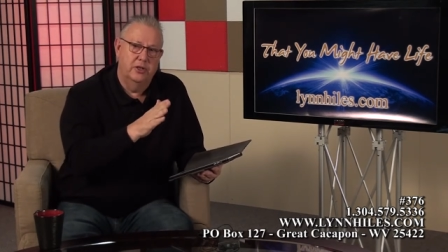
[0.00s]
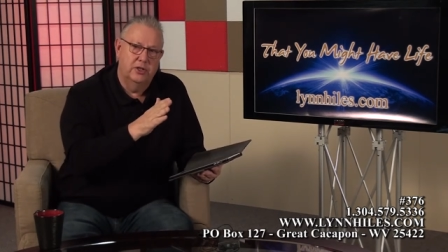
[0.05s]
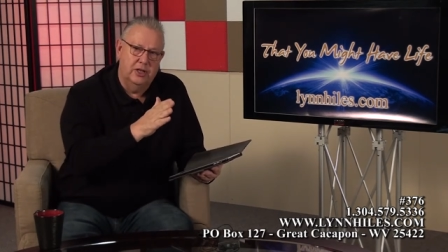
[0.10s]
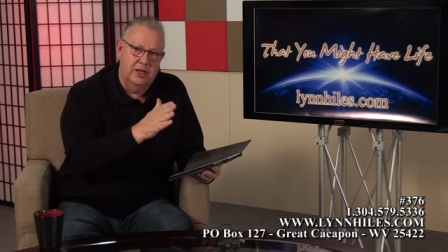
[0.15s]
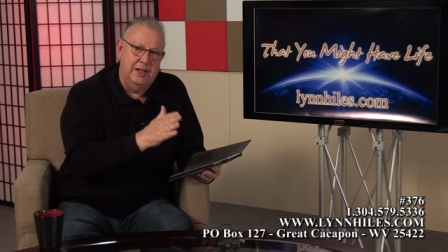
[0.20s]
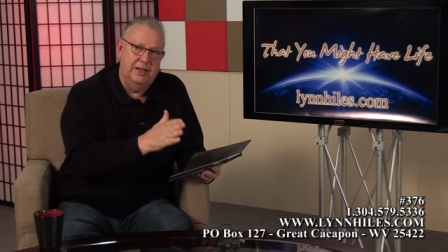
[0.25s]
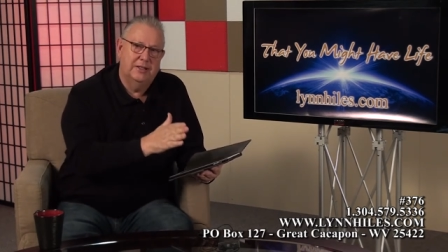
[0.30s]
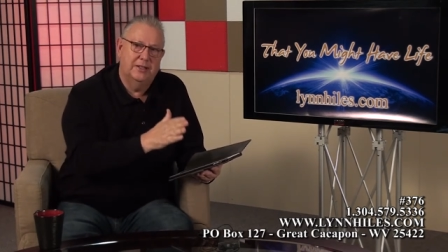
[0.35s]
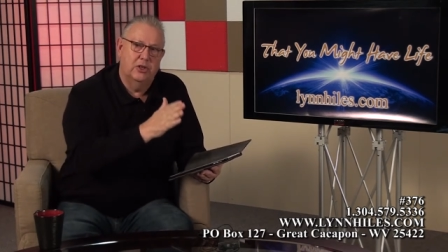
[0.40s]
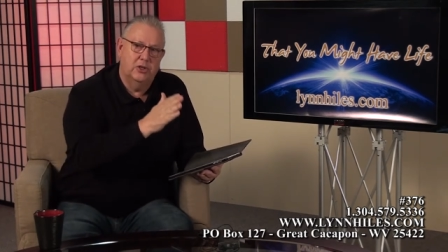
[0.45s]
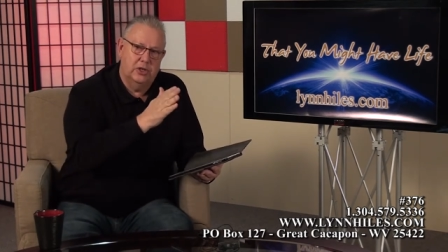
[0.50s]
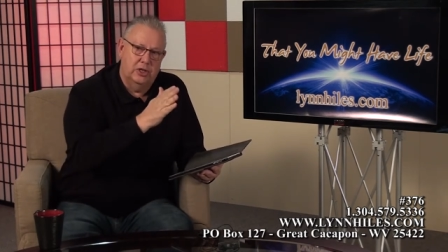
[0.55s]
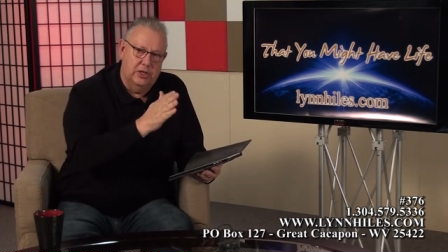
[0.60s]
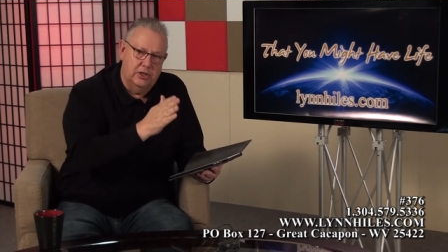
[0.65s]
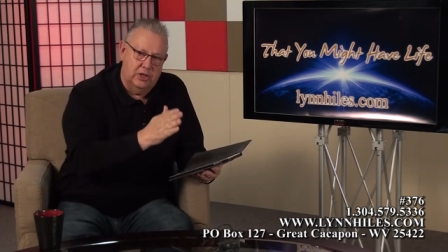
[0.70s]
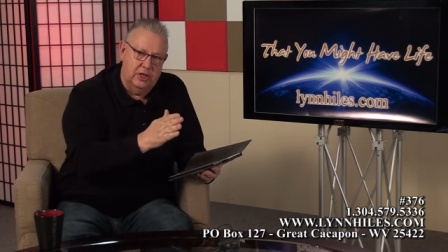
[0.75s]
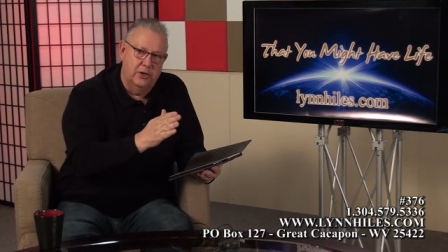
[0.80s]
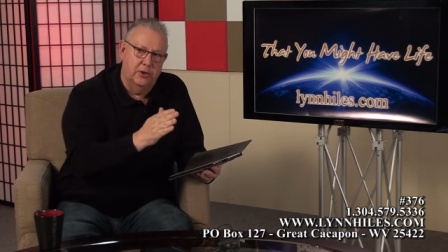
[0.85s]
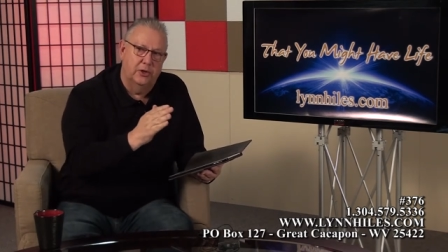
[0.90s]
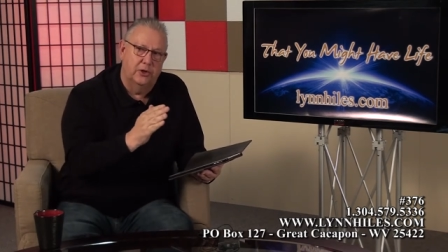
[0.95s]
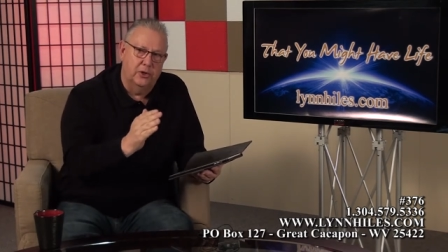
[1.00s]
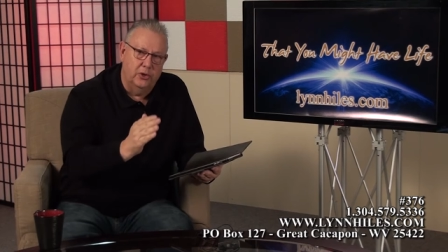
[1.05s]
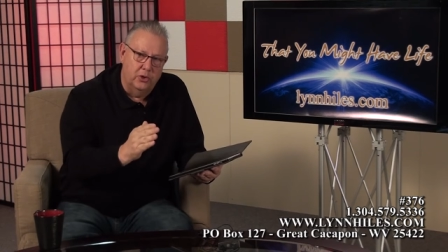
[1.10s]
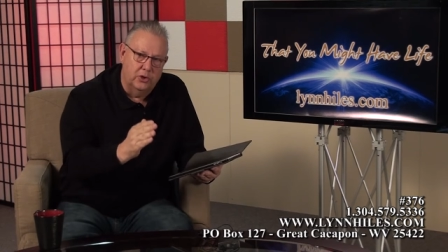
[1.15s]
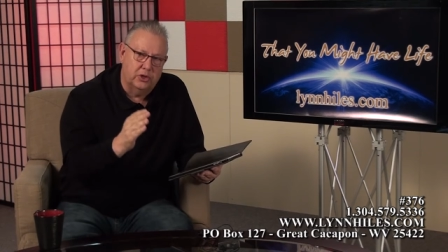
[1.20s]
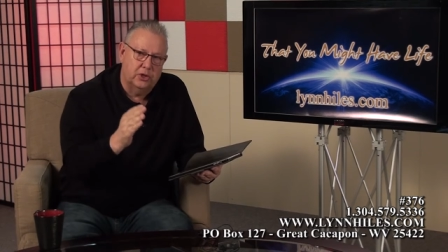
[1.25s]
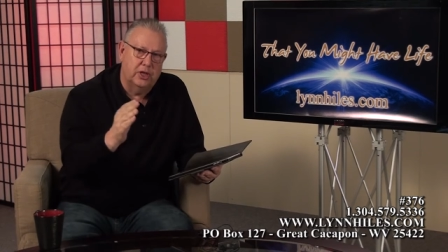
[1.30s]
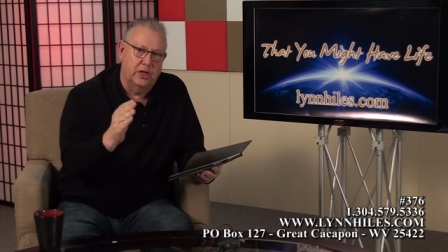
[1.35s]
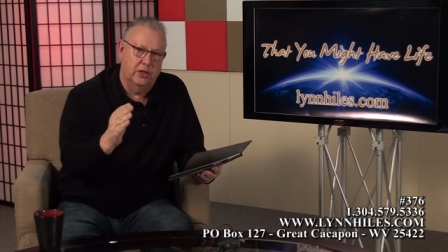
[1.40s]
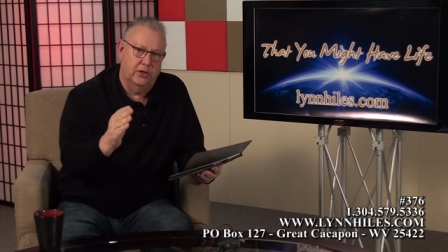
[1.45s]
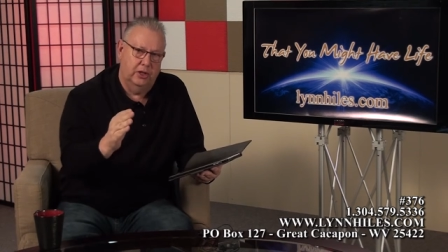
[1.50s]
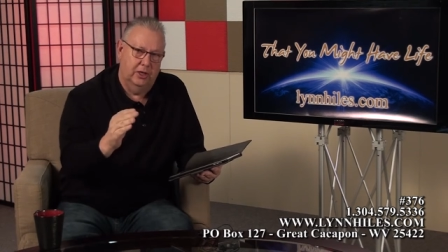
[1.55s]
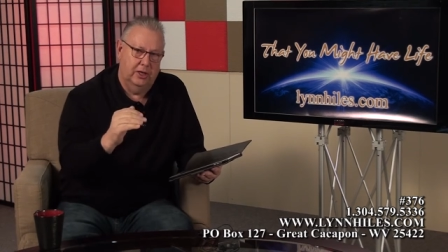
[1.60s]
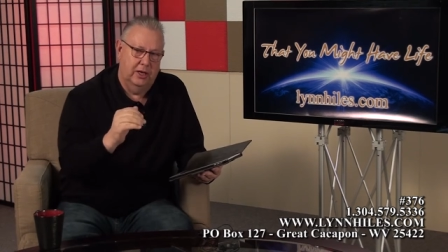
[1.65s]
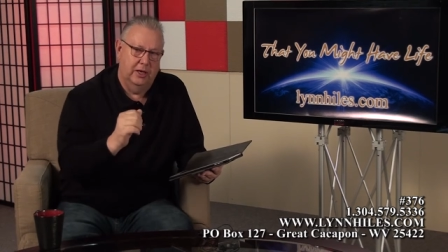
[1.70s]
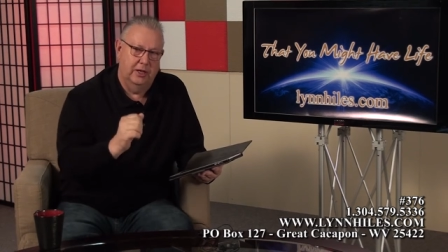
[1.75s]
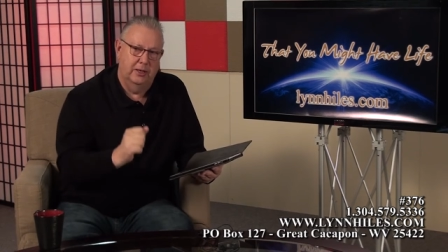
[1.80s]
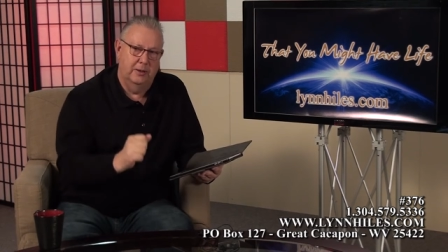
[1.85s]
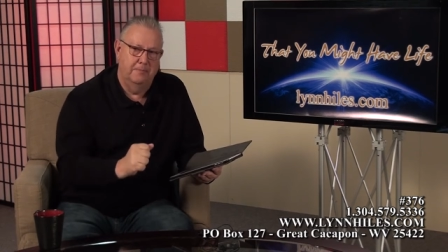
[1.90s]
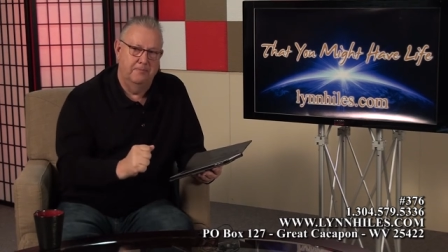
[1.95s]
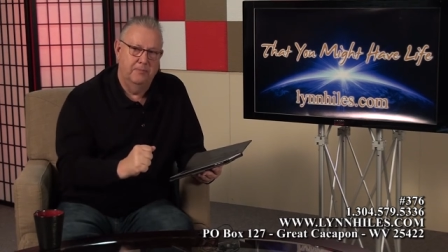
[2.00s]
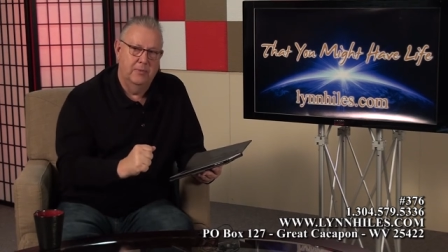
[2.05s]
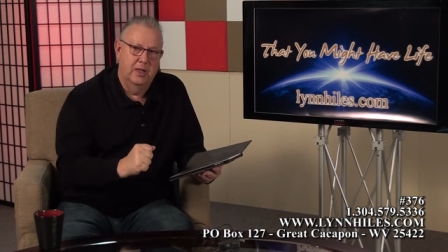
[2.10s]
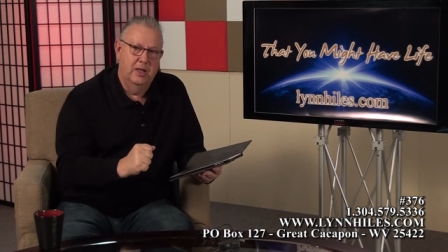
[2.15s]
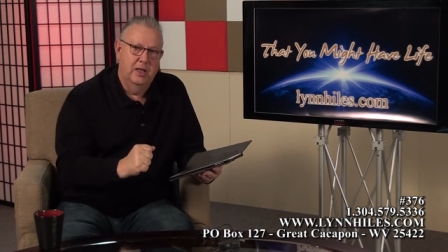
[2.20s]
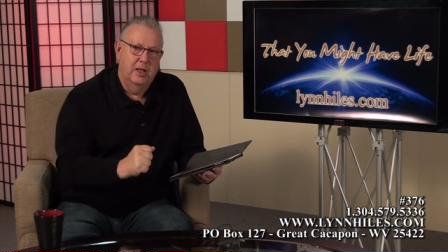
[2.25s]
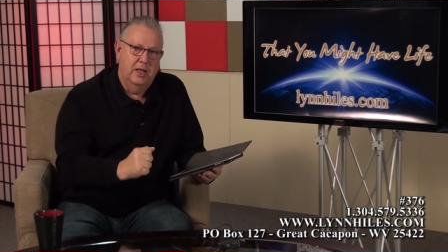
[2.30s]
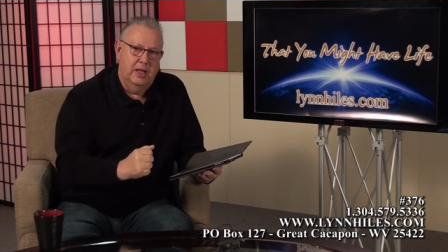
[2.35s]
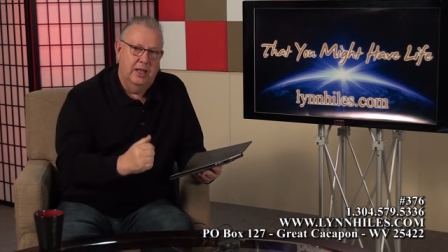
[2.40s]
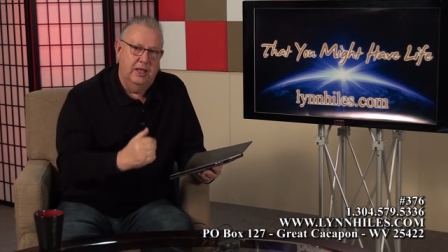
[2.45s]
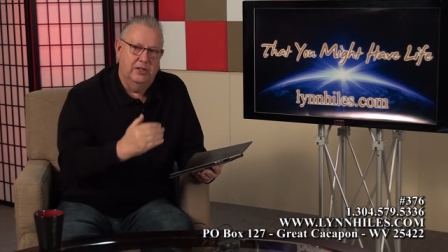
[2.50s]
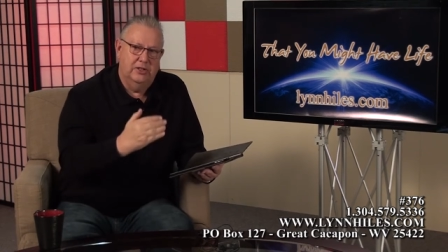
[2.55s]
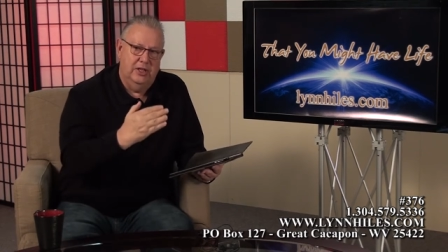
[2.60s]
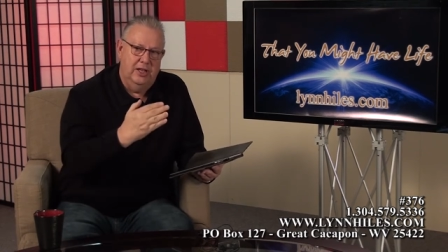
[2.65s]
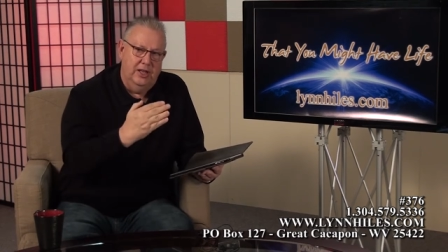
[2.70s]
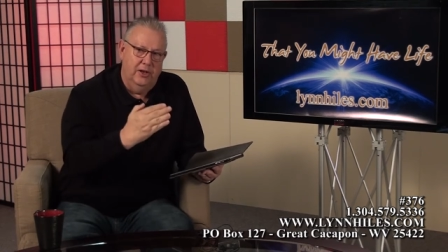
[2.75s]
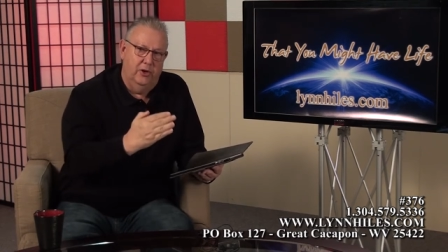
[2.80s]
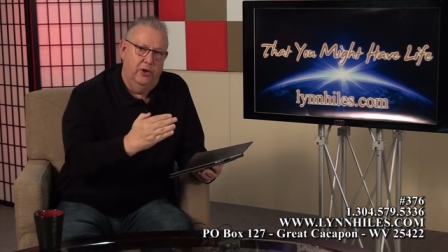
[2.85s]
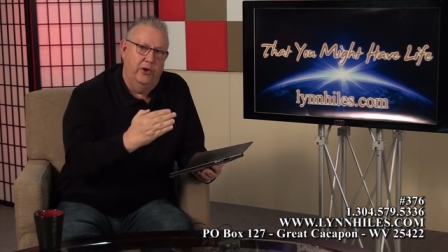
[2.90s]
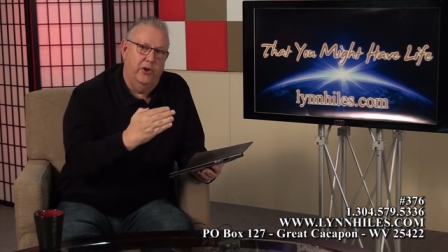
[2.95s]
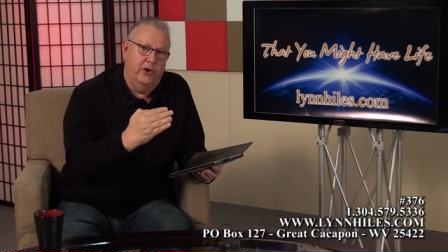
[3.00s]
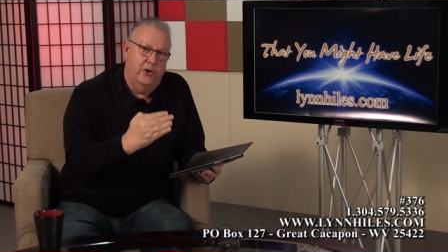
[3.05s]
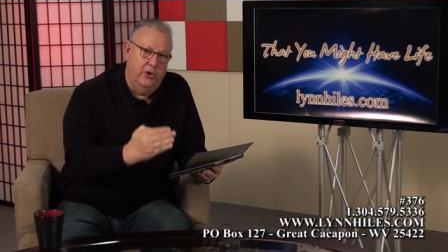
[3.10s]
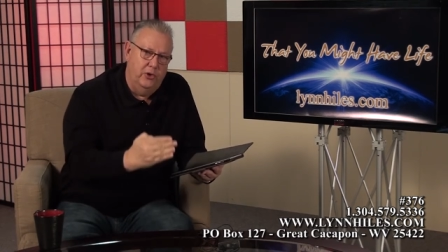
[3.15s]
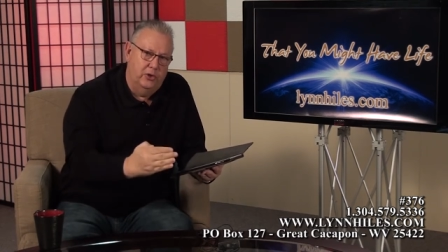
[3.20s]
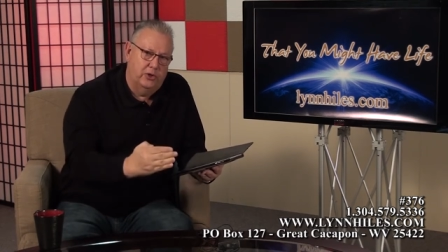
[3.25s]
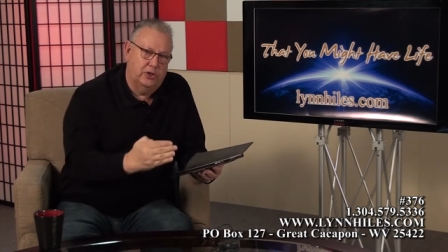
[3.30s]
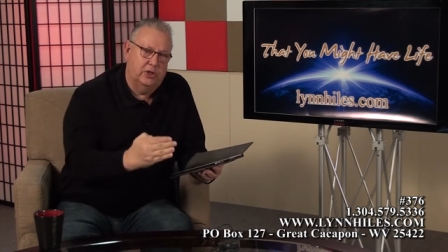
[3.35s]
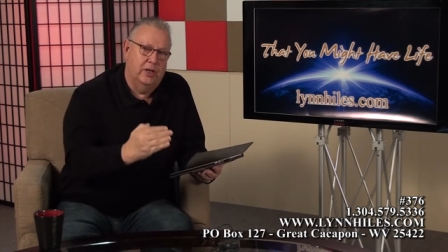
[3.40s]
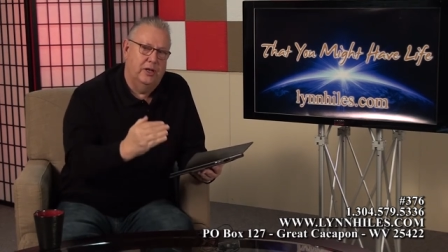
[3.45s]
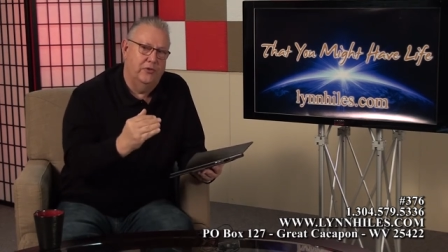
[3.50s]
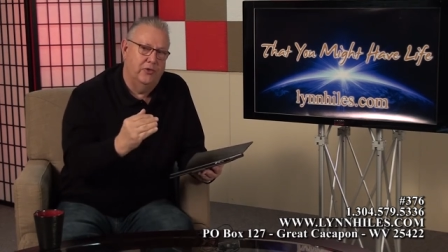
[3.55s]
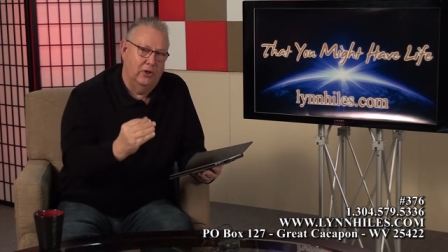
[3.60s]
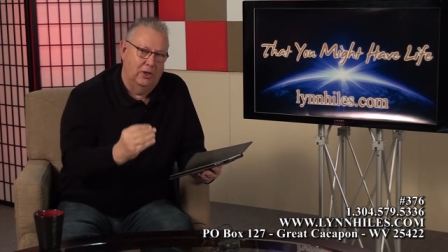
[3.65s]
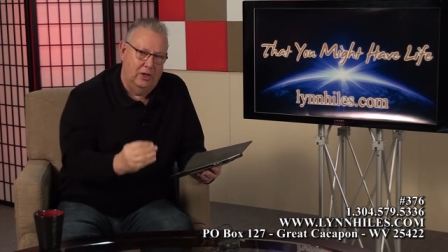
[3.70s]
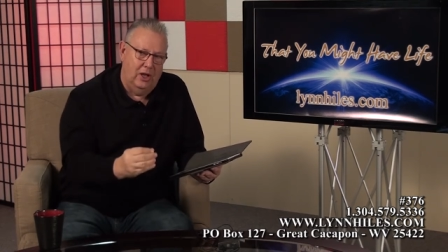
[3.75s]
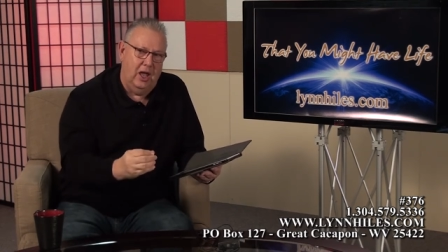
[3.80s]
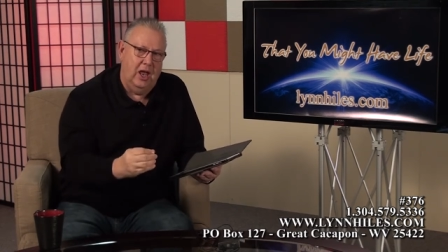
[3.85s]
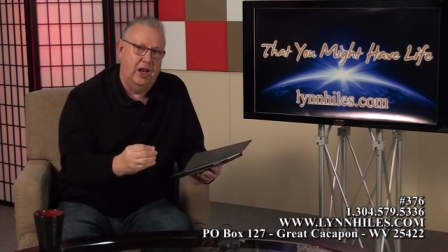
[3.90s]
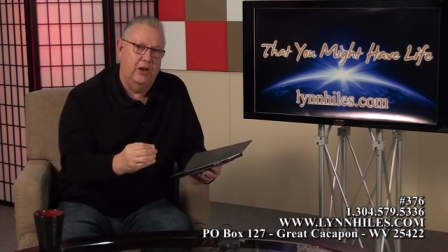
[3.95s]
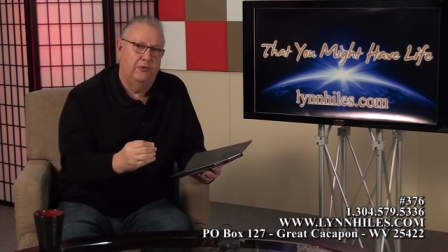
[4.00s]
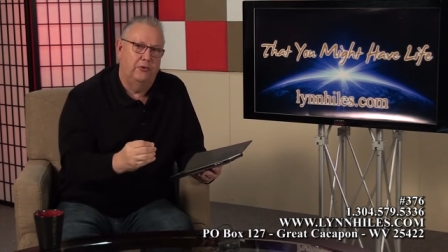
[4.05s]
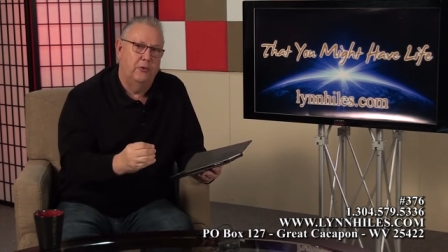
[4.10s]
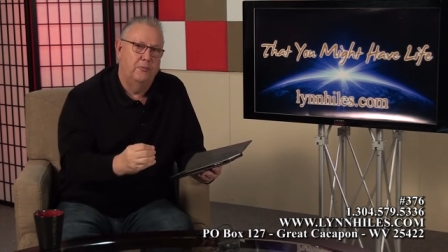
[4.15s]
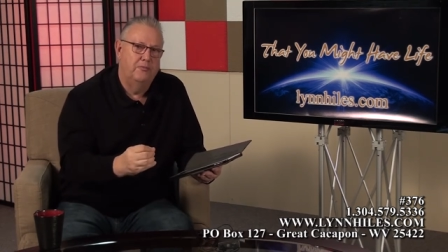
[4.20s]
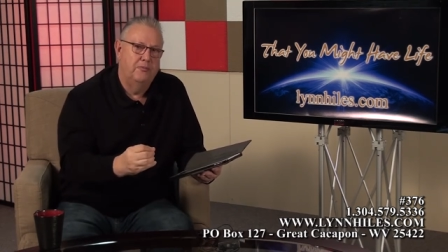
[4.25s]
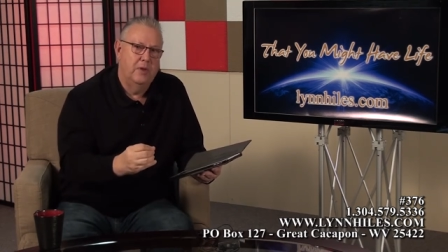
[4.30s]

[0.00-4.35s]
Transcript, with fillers: Jesus is introducing the kingdom, He is introducing the life